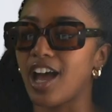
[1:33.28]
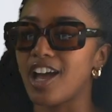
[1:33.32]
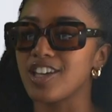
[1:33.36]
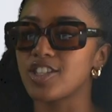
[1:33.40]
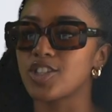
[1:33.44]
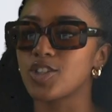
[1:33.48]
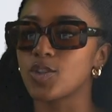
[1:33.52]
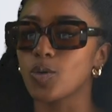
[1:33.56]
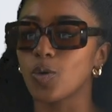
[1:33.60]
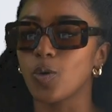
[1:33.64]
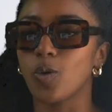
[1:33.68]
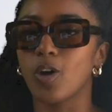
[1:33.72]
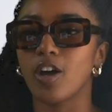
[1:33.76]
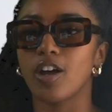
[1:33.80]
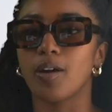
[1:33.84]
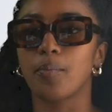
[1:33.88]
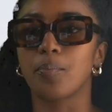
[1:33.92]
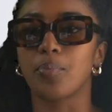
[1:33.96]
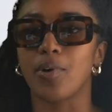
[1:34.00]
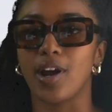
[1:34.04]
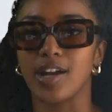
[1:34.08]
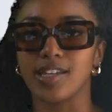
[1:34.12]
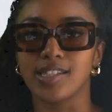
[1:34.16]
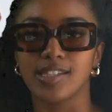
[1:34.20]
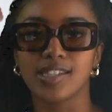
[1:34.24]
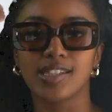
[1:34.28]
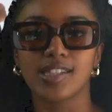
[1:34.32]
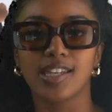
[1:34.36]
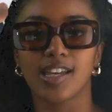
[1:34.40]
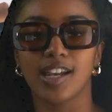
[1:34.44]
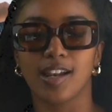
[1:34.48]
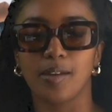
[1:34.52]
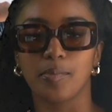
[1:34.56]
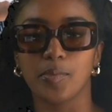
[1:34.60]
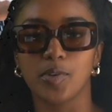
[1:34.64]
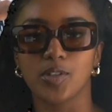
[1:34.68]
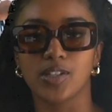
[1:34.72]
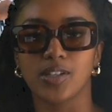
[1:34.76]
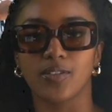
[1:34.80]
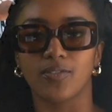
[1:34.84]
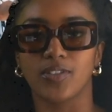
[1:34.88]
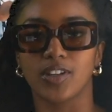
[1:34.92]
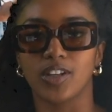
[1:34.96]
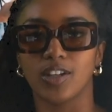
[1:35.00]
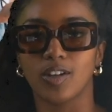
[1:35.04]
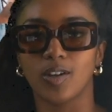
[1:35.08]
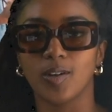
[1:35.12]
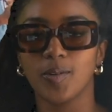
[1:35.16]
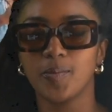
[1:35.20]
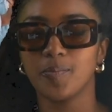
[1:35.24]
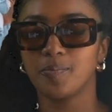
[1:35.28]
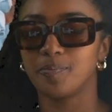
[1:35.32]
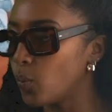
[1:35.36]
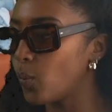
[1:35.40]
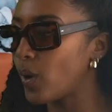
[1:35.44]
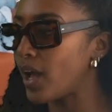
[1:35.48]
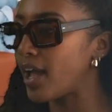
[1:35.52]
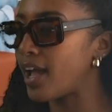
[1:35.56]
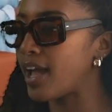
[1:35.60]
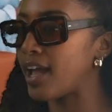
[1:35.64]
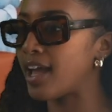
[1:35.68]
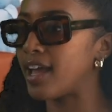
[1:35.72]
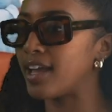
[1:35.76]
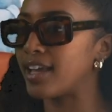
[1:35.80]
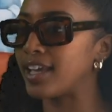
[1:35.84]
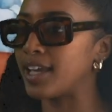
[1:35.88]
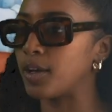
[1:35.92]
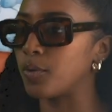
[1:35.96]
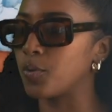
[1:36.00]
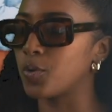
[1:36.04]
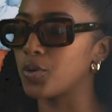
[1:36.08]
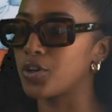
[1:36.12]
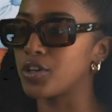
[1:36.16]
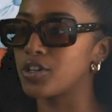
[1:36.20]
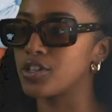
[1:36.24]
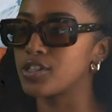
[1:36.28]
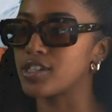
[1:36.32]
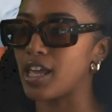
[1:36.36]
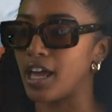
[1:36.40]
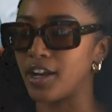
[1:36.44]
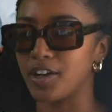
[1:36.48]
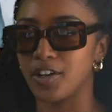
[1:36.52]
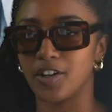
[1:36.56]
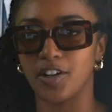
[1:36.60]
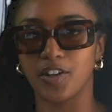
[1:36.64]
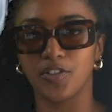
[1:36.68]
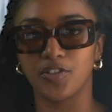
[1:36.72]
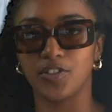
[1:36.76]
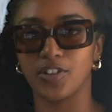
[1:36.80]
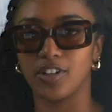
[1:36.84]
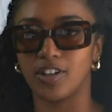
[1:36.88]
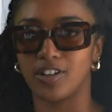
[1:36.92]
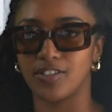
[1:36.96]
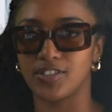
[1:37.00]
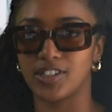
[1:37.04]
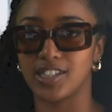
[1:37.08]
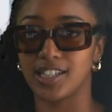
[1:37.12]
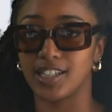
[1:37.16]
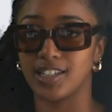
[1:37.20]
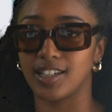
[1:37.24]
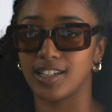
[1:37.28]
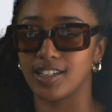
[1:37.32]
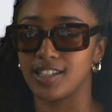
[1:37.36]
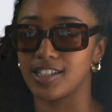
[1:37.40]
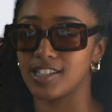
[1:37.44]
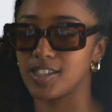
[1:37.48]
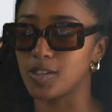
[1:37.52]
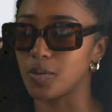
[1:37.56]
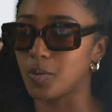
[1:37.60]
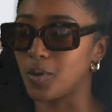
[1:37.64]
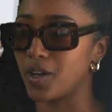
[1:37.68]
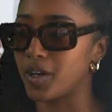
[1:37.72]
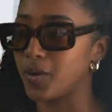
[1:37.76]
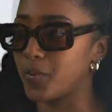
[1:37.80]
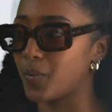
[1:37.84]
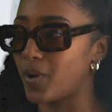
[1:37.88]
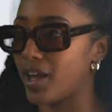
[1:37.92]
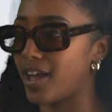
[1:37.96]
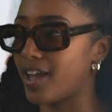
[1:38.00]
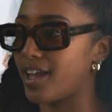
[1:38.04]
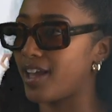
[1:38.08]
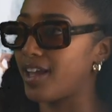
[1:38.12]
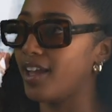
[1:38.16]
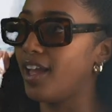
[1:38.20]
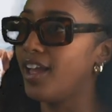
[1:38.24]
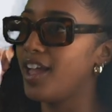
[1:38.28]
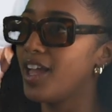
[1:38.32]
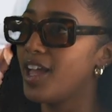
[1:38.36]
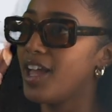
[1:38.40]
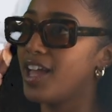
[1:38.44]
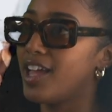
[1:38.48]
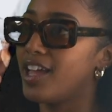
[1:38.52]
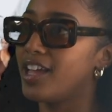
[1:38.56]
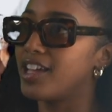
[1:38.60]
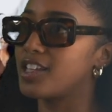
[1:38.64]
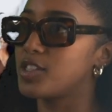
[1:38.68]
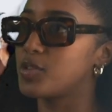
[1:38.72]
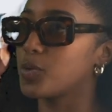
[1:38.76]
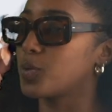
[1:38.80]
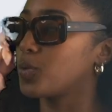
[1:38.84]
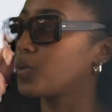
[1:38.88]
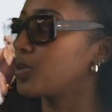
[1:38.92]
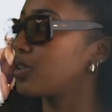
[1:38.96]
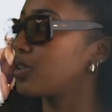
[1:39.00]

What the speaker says: I saw a Bryson Tiller music video where it was, I don't know if you lot have seen it, it's the one where it's all